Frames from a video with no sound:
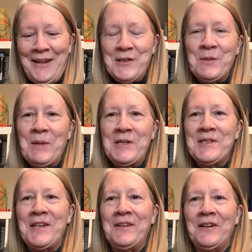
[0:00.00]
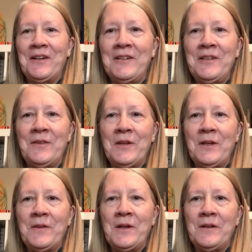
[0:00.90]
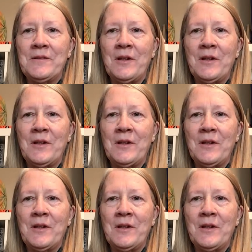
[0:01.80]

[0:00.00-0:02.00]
It's amazing. didn't think that